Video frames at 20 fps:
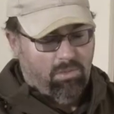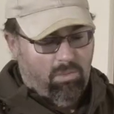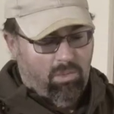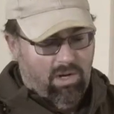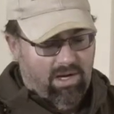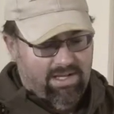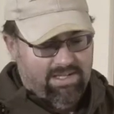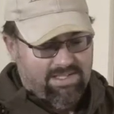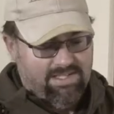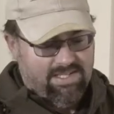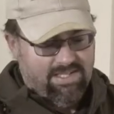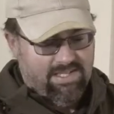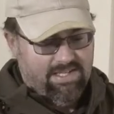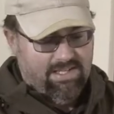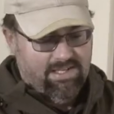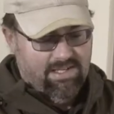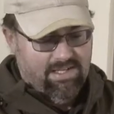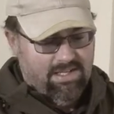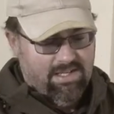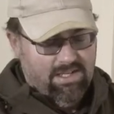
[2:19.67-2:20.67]
what
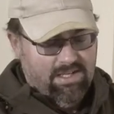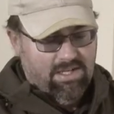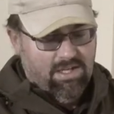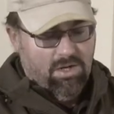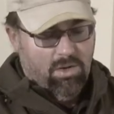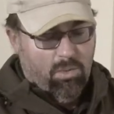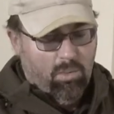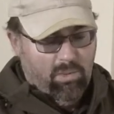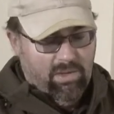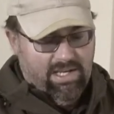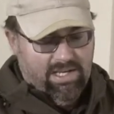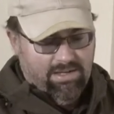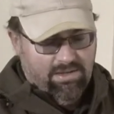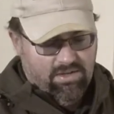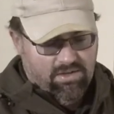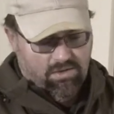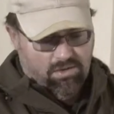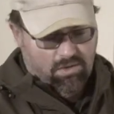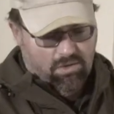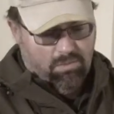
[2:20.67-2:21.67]
we
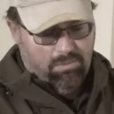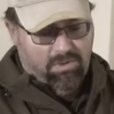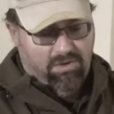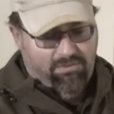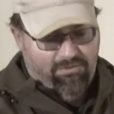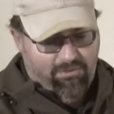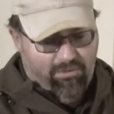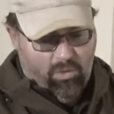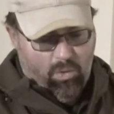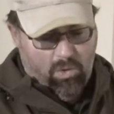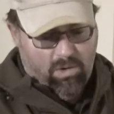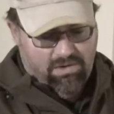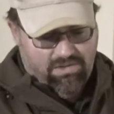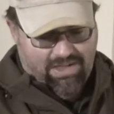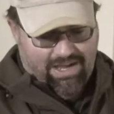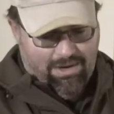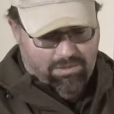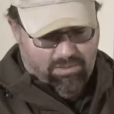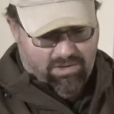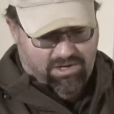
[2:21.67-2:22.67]
do before
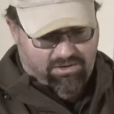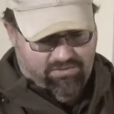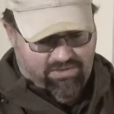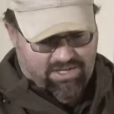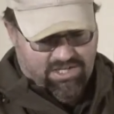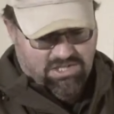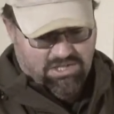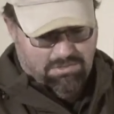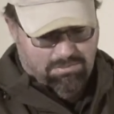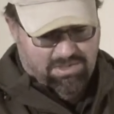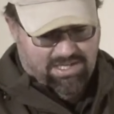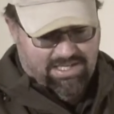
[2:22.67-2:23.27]
that renovation